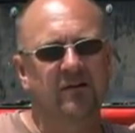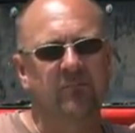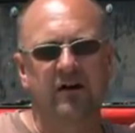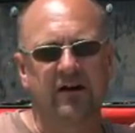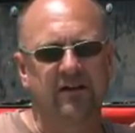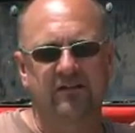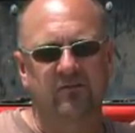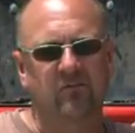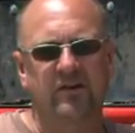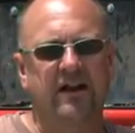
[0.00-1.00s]
but
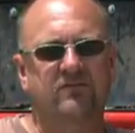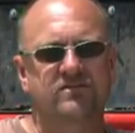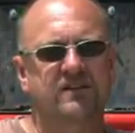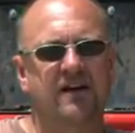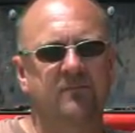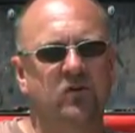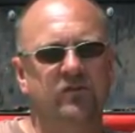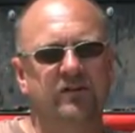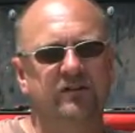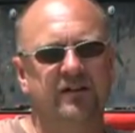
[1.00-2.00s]
we never stopped moving.